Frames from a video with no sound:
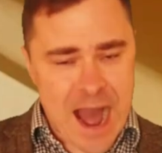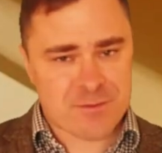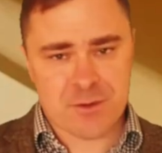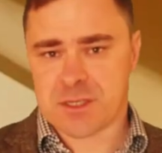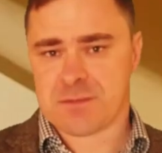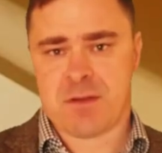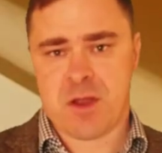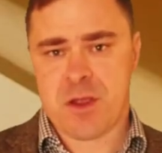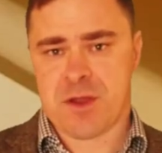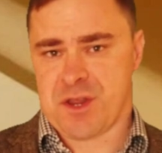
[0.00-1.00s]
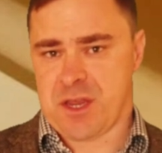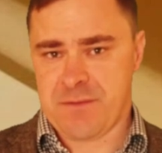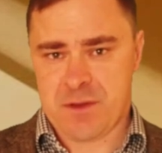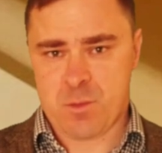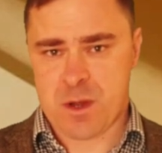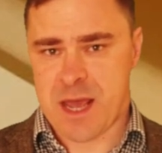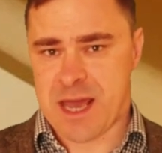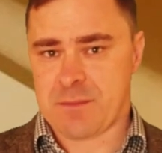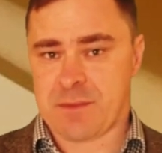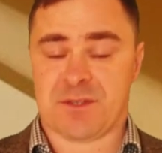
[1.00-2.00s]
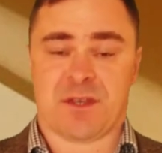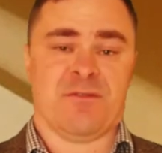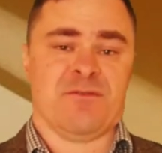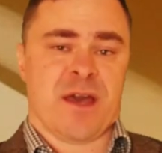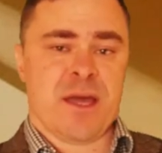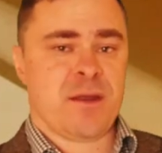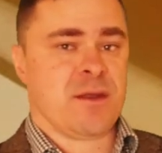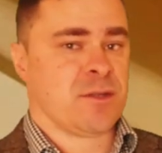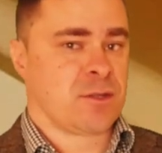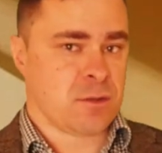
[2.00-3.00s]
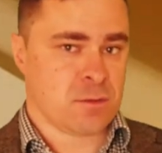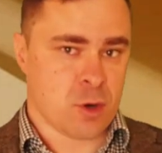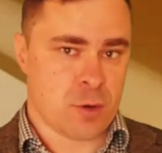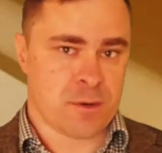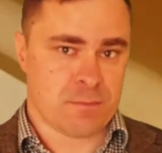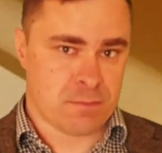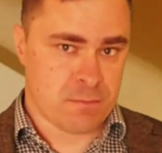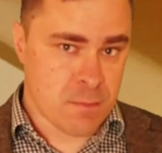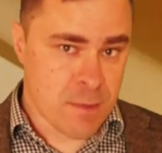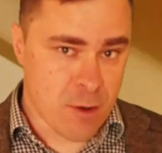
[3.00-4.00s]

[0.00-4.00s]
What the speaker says: After this period, even when enemies invaded into the Roman